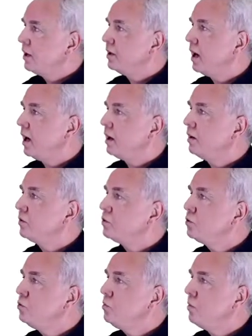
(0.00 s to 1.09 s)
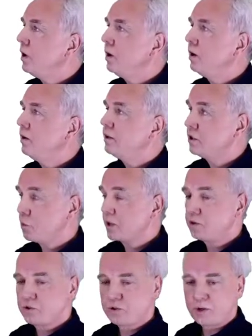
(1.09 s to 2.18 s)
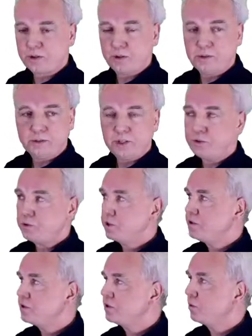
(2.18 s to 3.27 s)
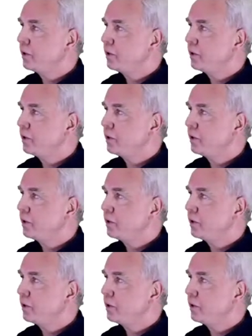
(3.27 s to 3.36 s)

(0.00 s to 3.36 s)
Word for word: There are two, uh, there's one constructor that you can uh,